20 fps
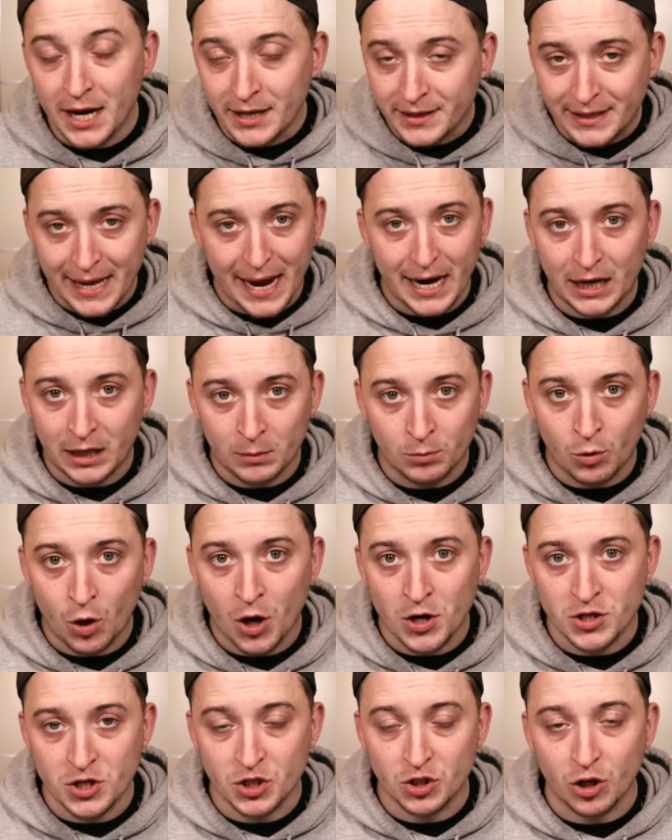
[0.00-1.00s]
Declan
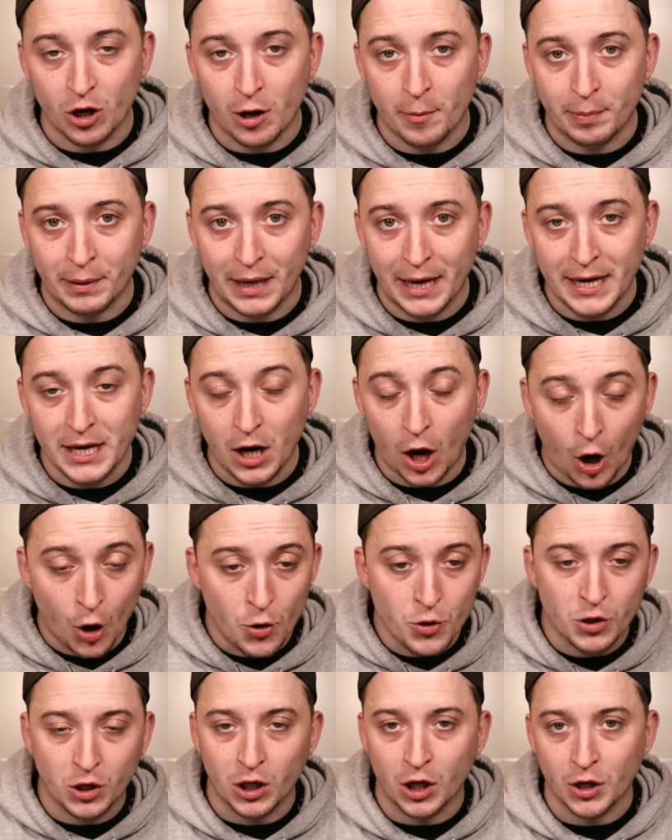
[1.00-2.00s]
Rice has got to play.
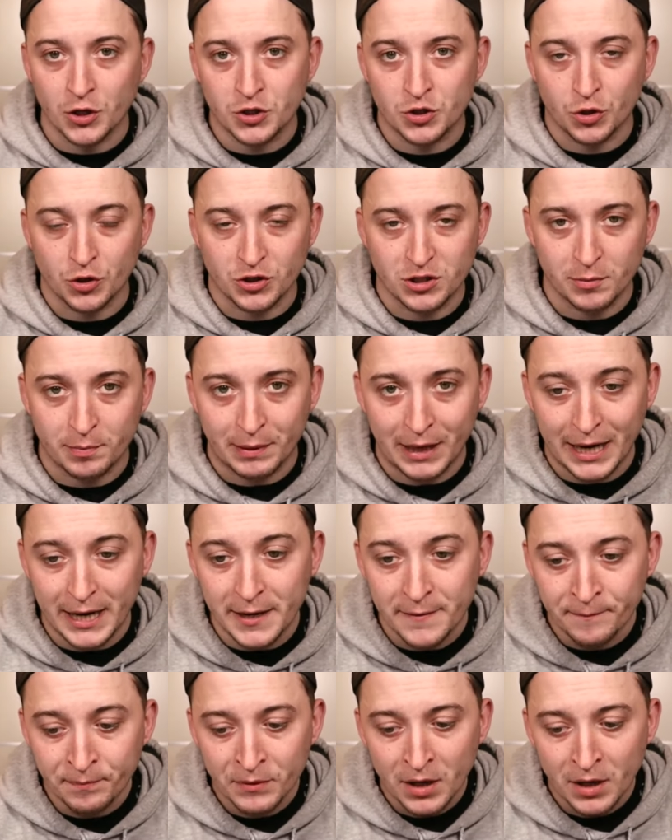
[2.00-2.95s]
Odegaard's got to play.